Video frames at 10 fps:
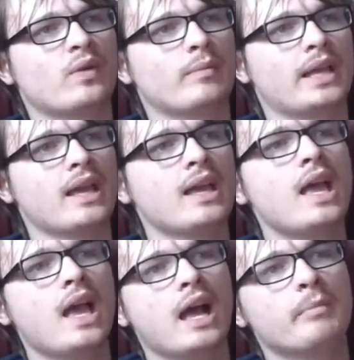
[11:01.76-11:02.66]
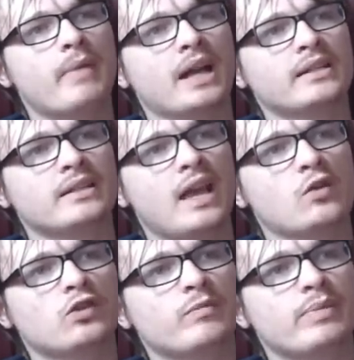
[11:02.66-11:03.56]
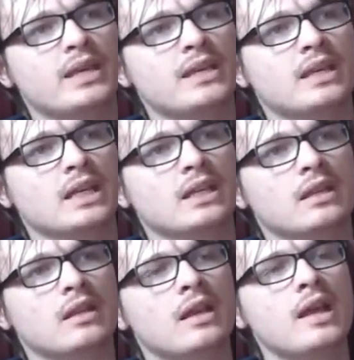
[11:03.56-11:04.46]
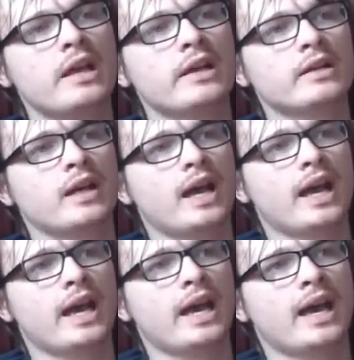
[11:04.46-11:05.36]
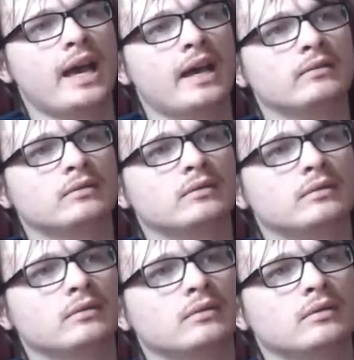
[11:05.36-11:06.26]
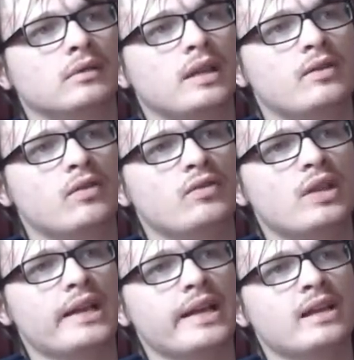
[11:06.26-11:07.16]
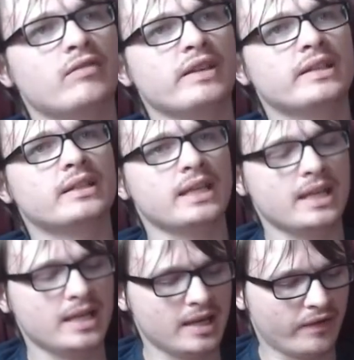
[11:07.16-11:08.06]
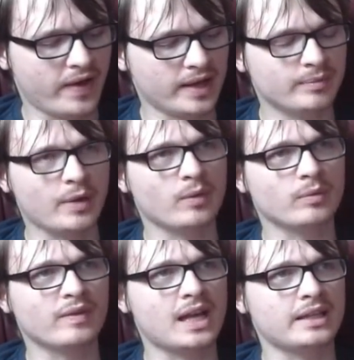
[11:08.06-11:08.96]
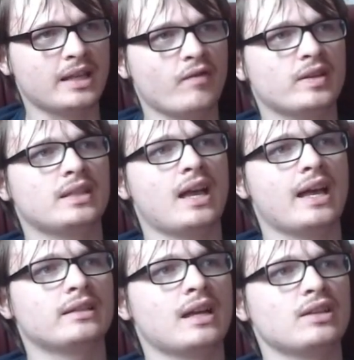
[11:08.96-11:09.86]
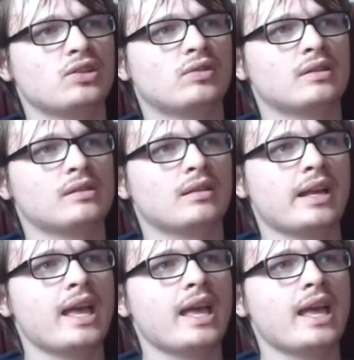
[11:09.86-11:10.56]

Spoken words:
like a maxed out beacon. You could also like increase the effects by 1 with like the Nether Star statue, so it's like